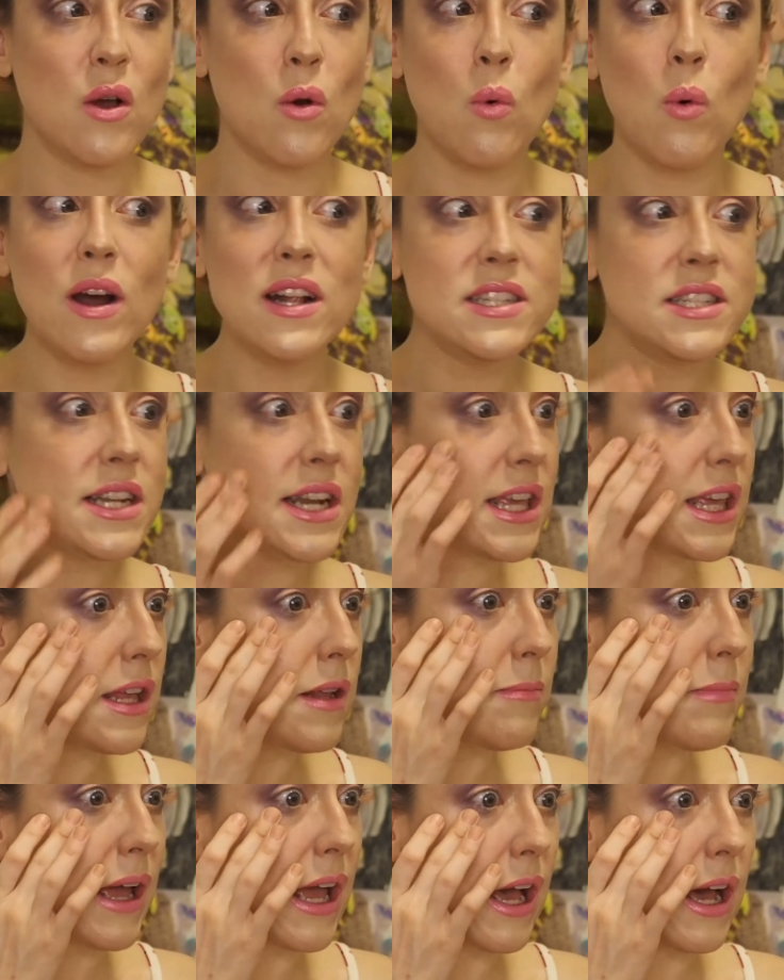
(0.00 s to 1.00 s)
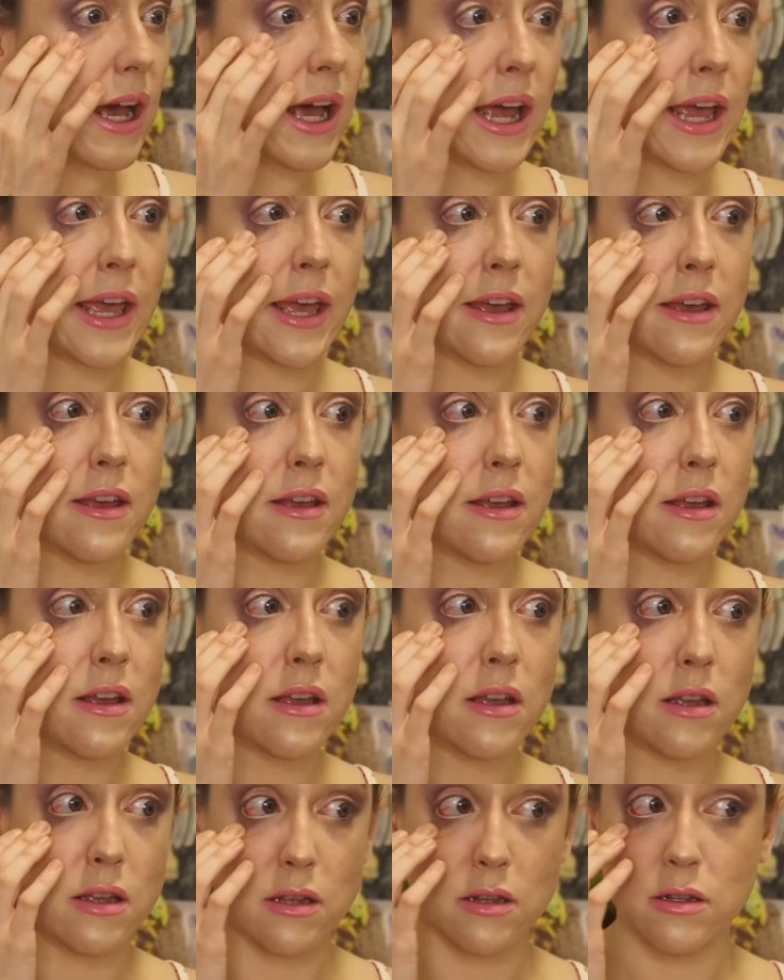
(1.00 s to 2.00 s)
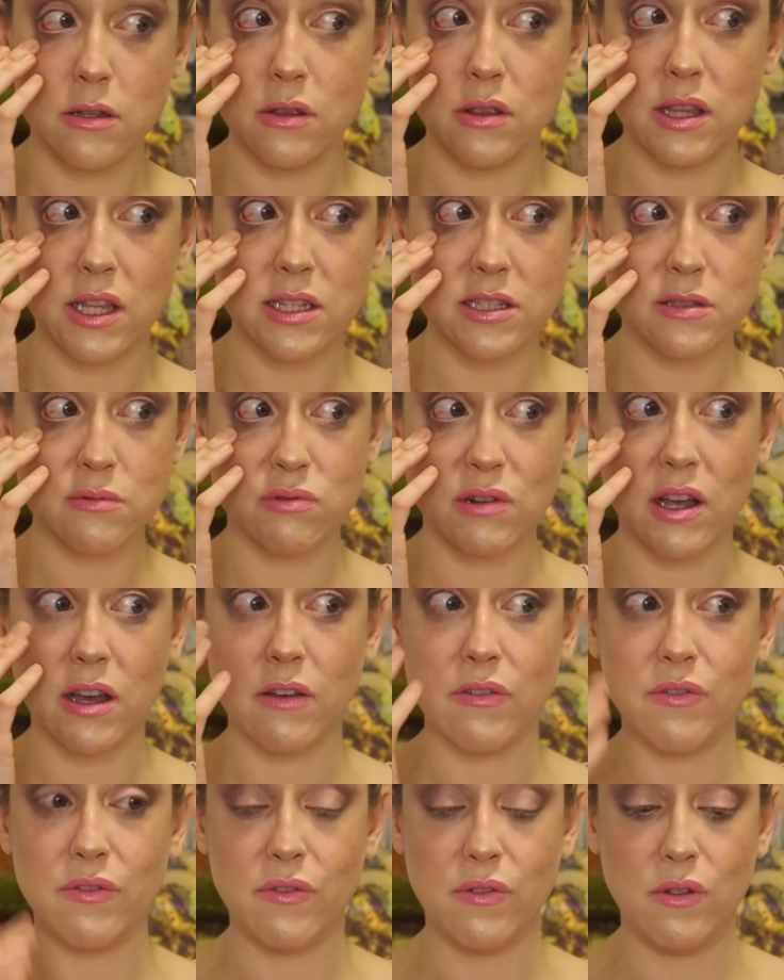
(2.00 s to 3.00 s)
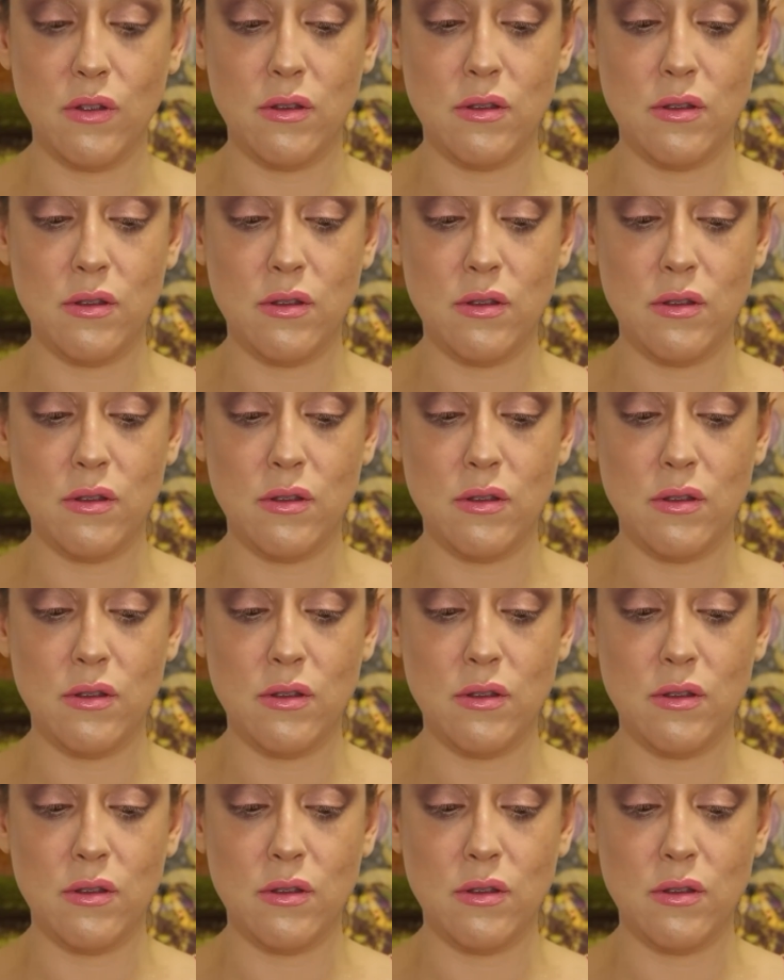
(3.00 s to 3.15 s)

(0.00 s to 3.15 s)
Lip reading: What did I get in my eye? That's rough.